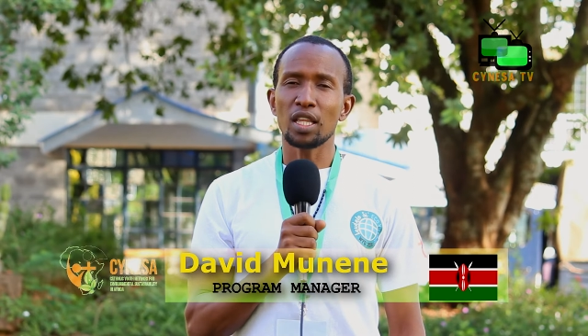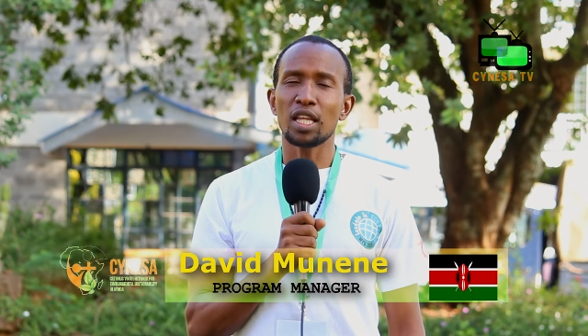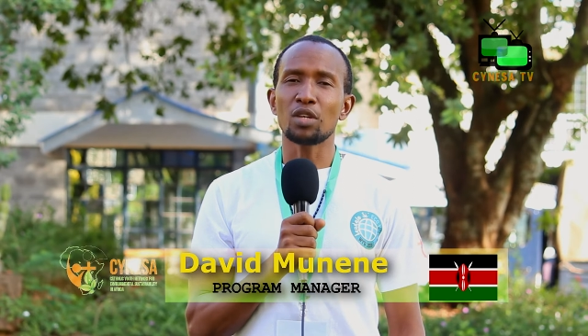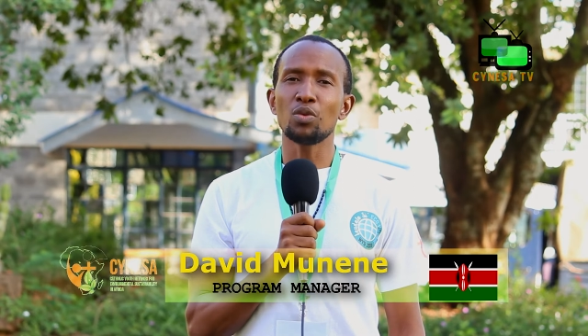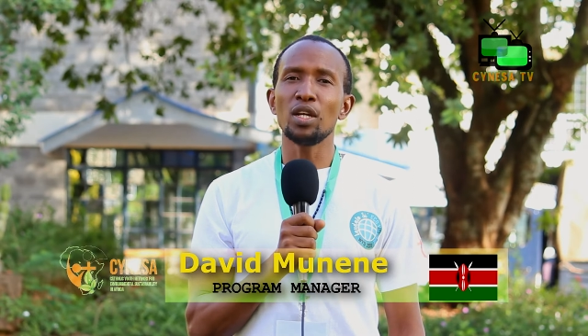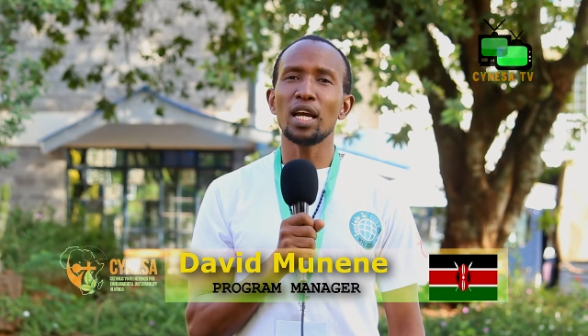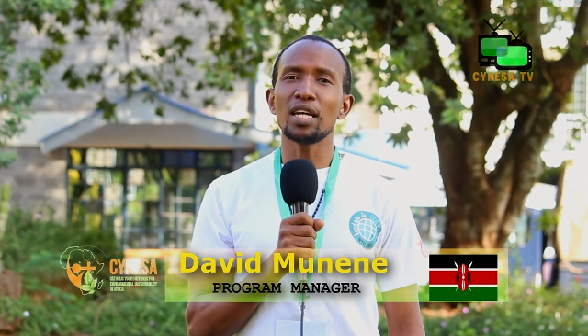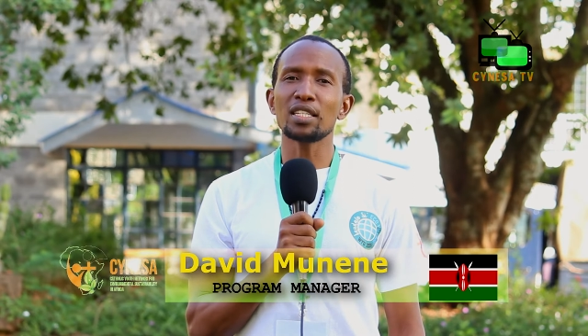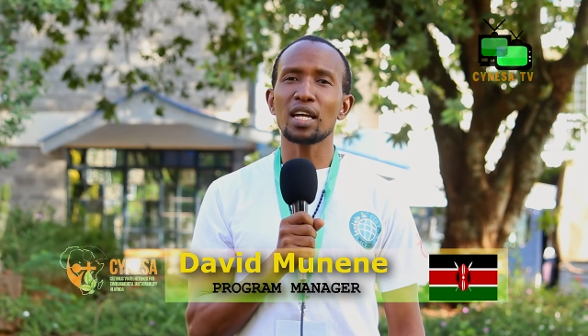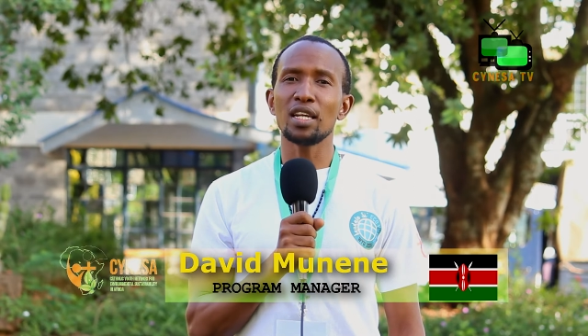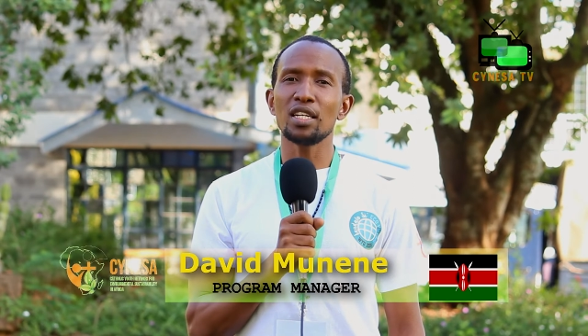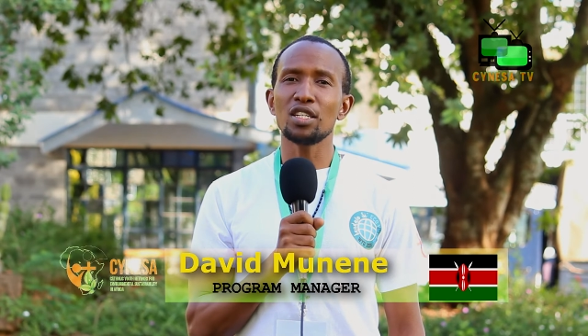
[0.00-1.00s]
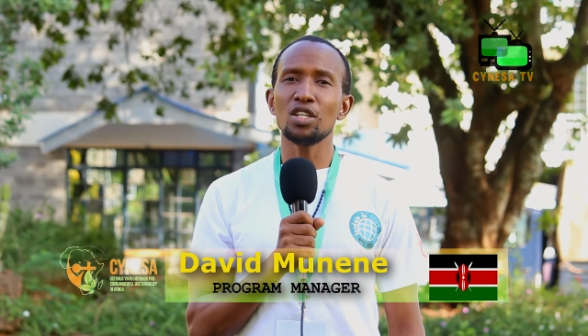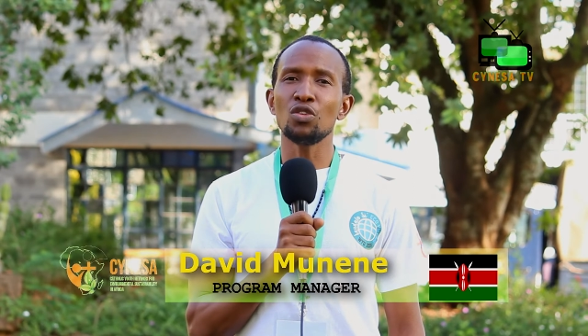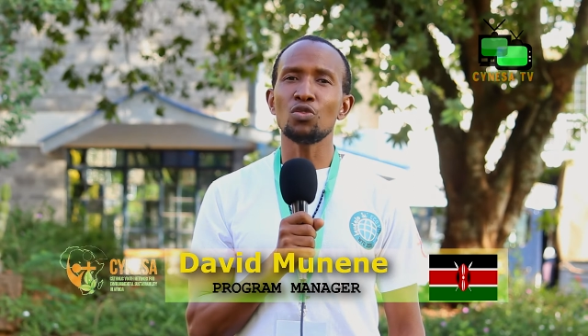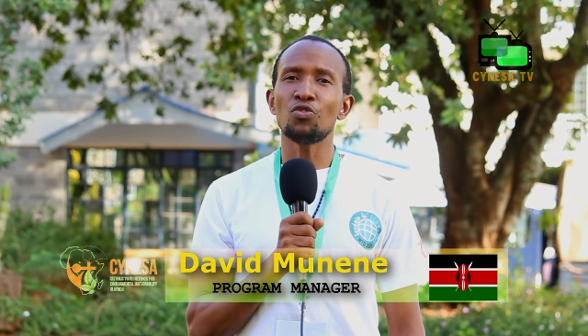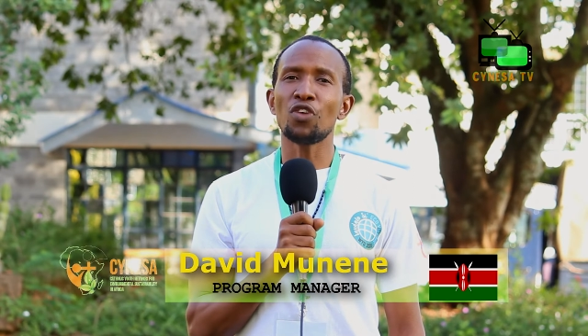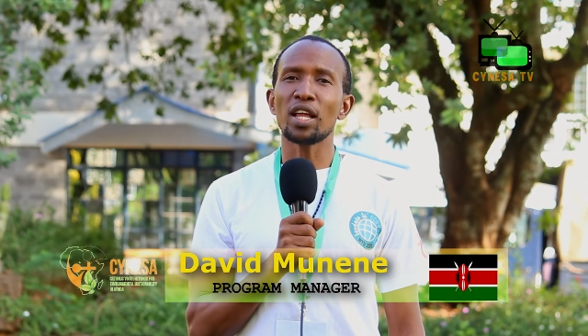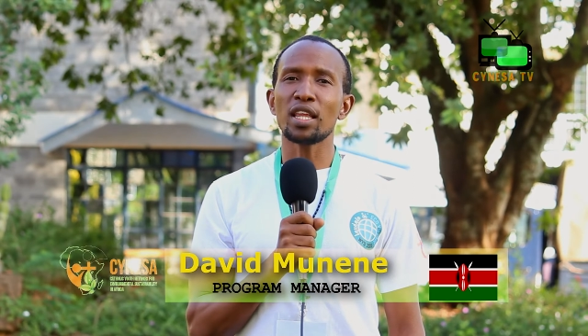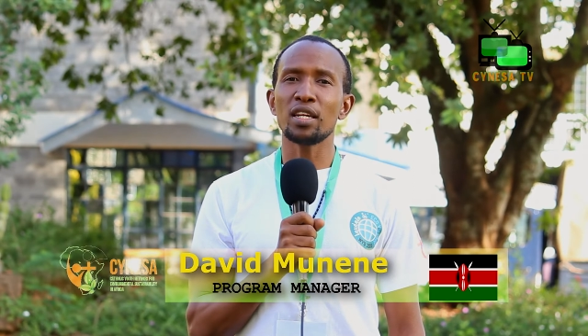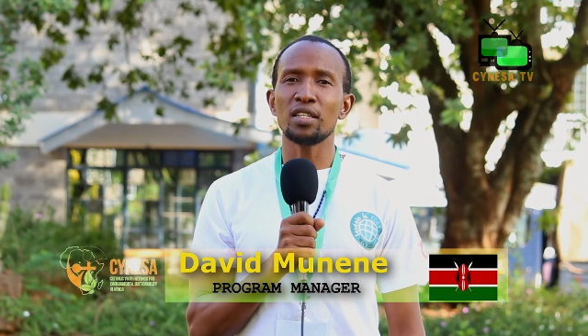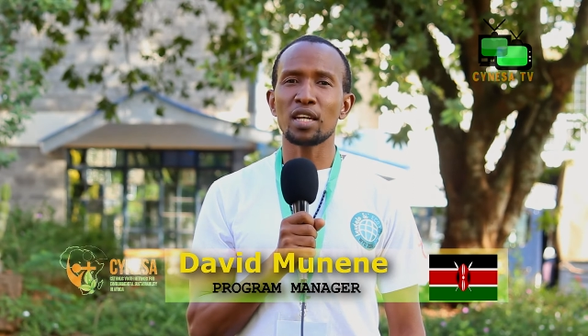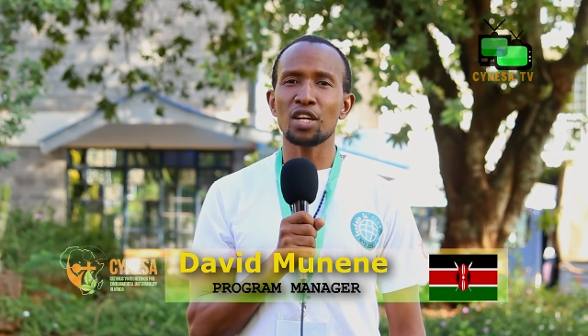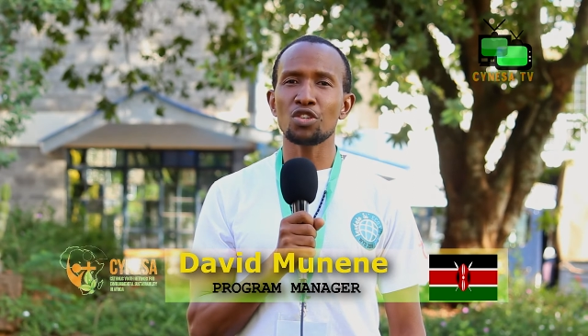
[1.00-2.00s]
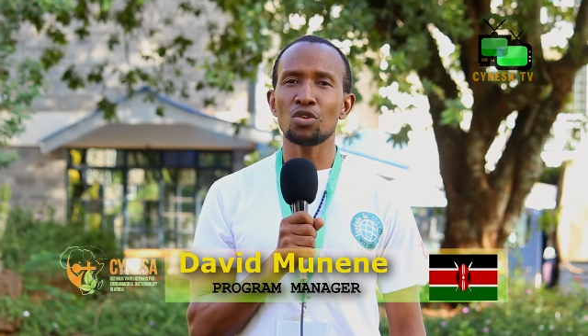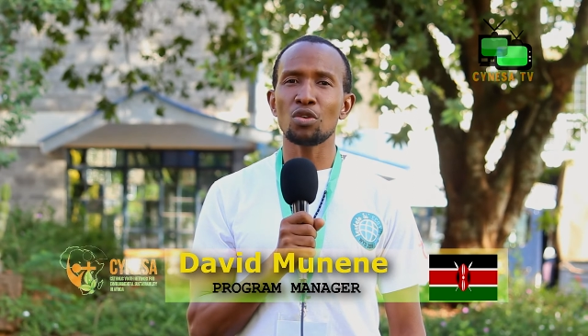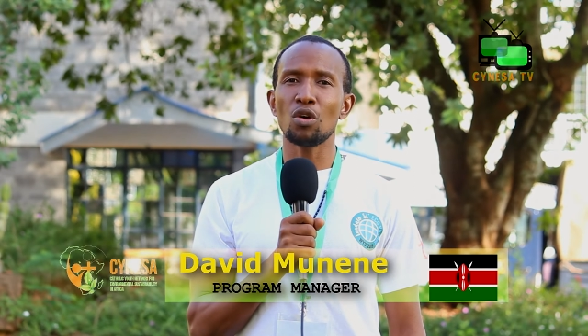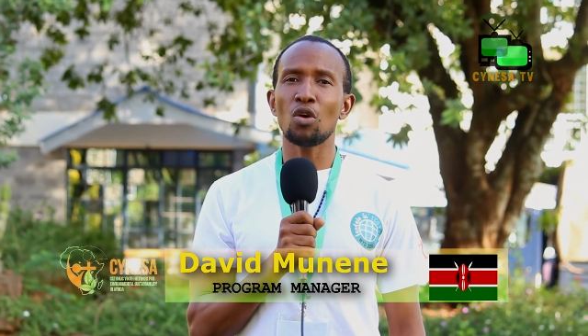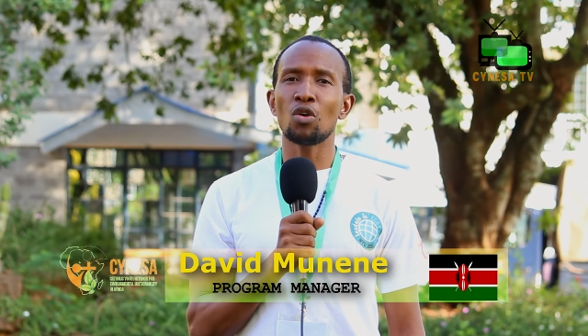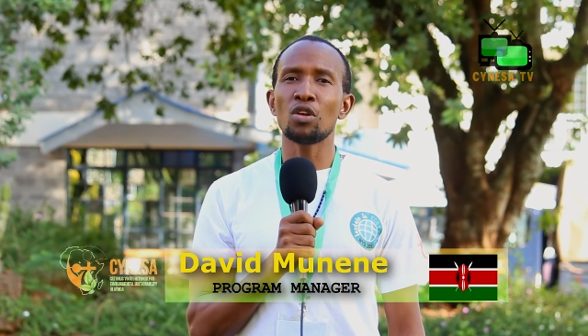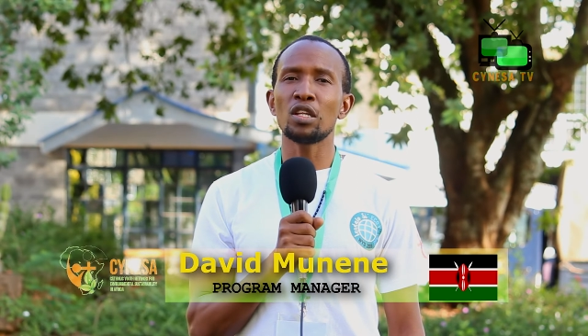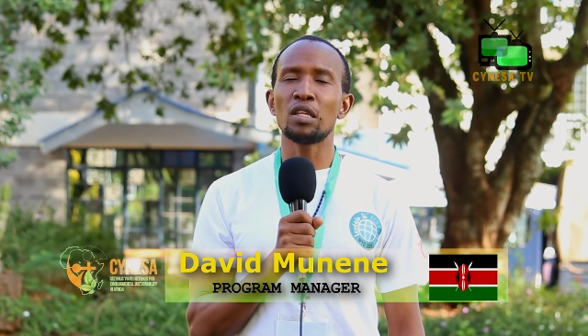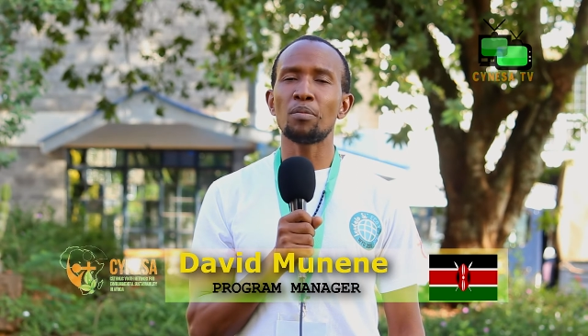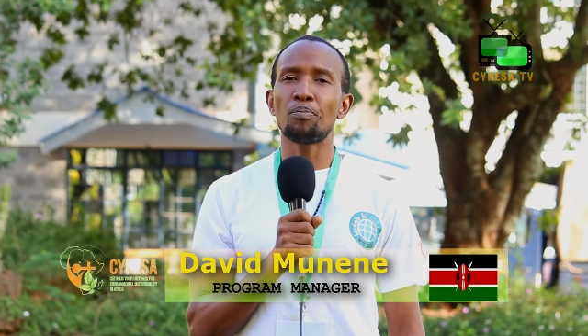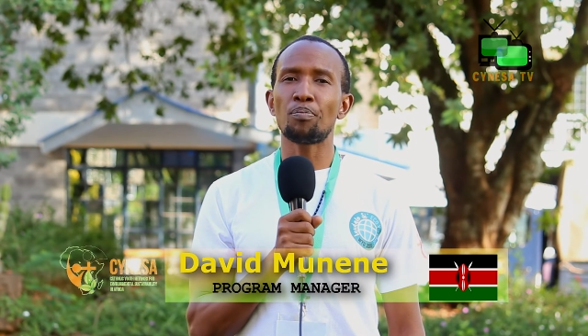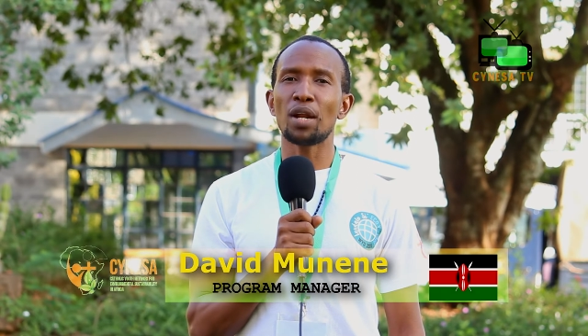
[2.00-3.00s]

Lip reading: that will escalate into further discussion on the